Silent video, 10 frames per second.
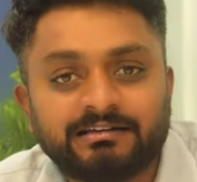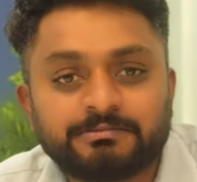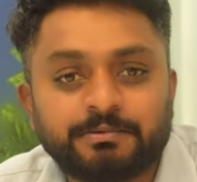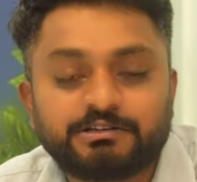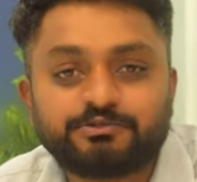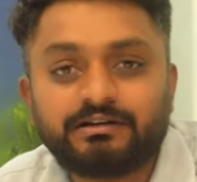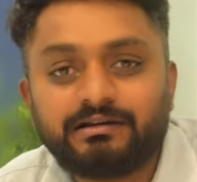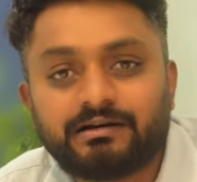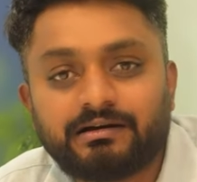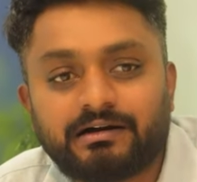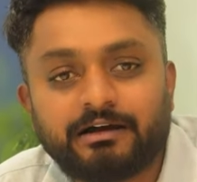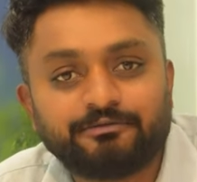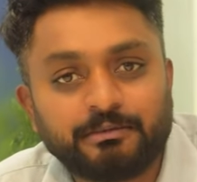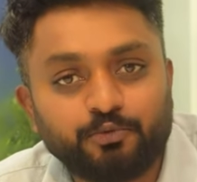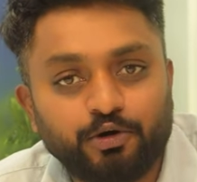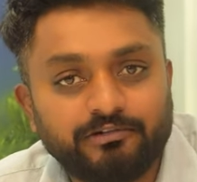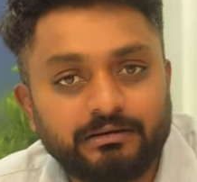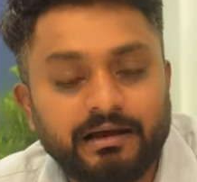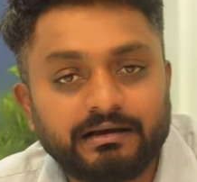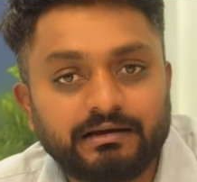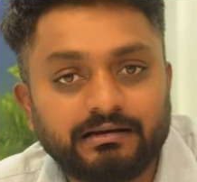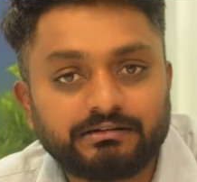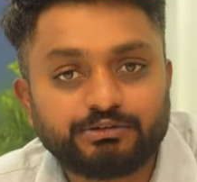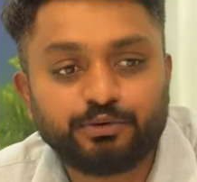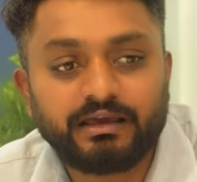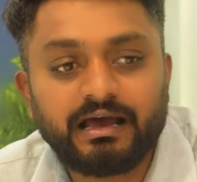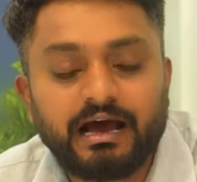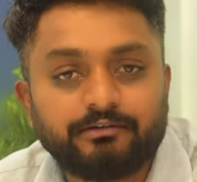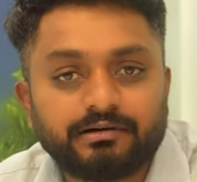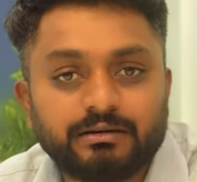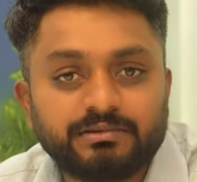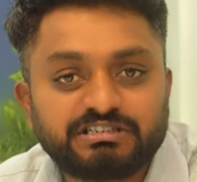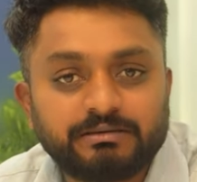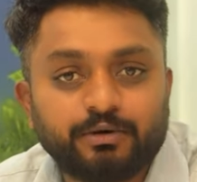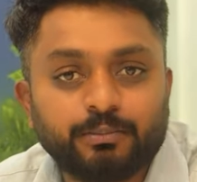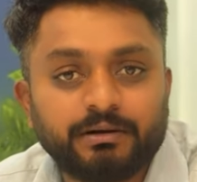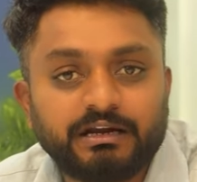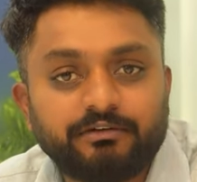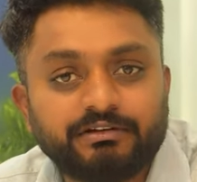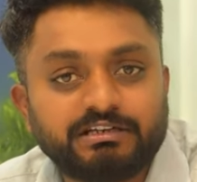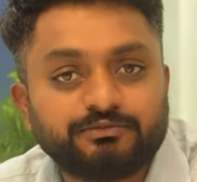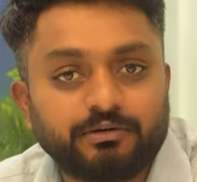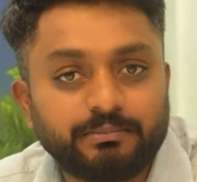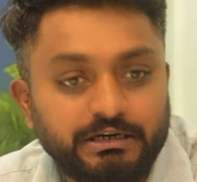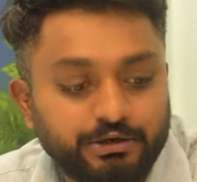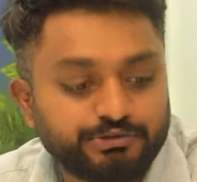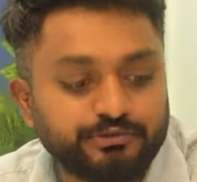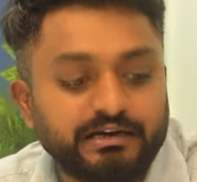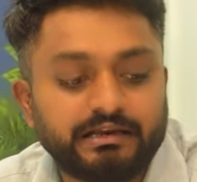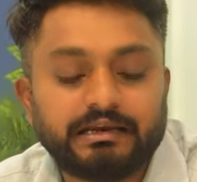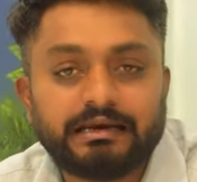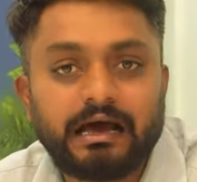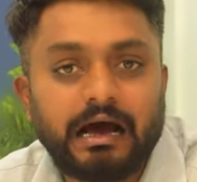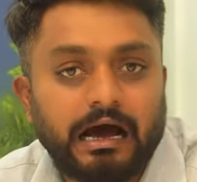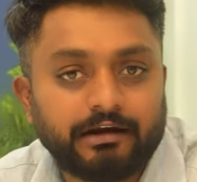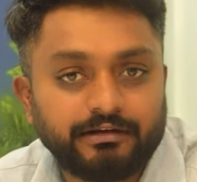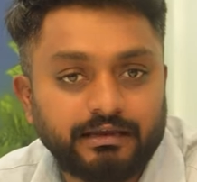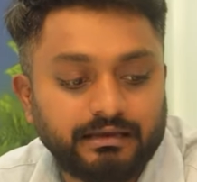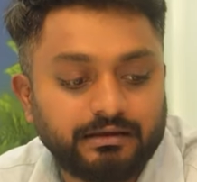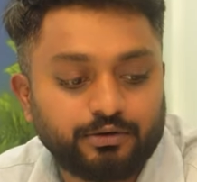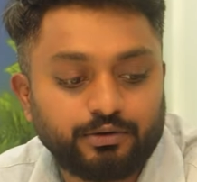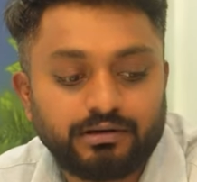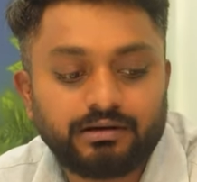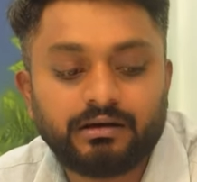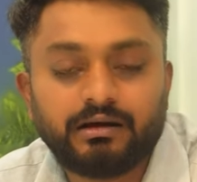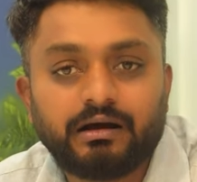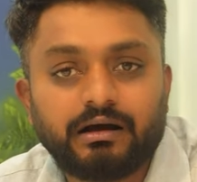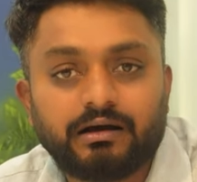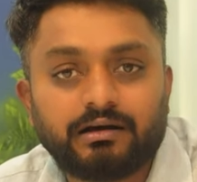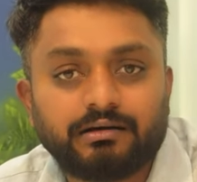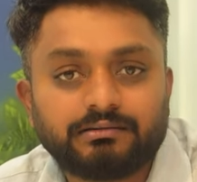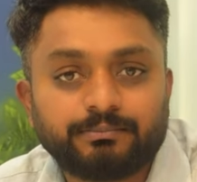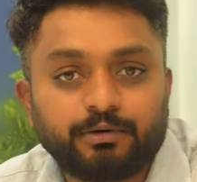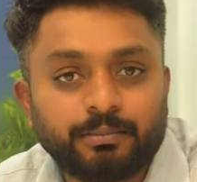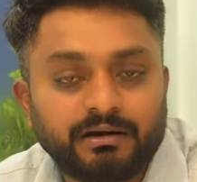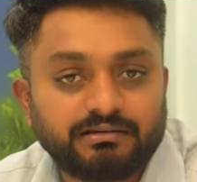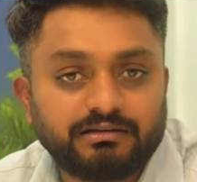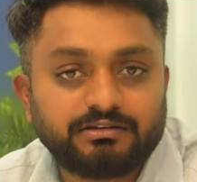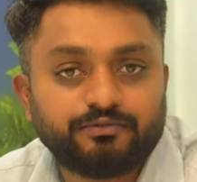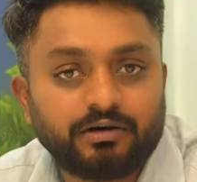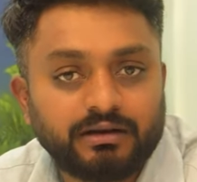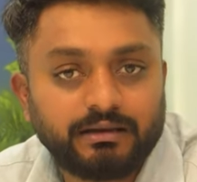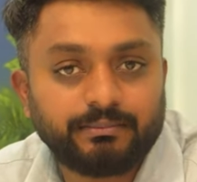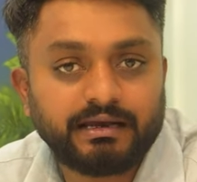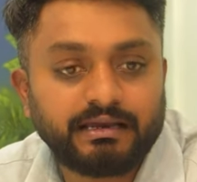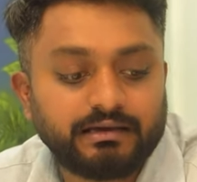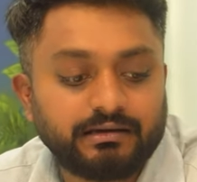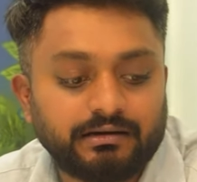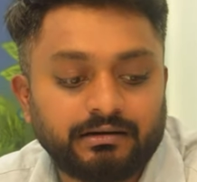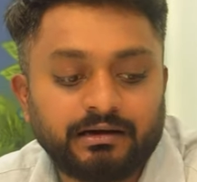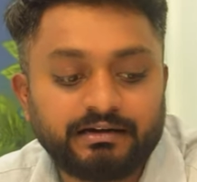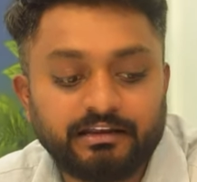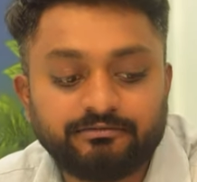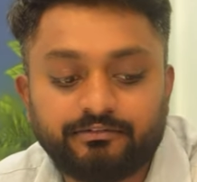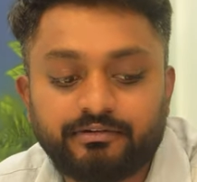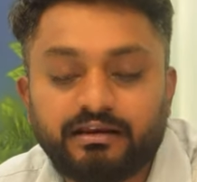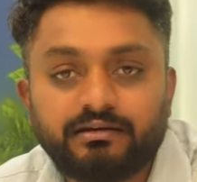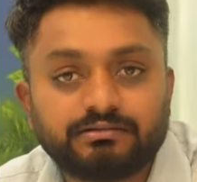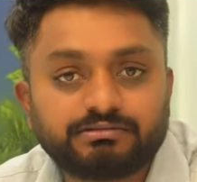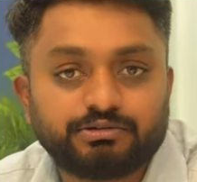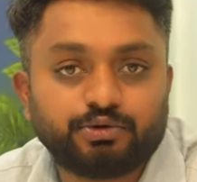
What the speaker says: this is Prajwal. I'm from Coldwell Banker. Today I have a commercial property which is for build to suit in RV Road. The property size is 40 by 115, so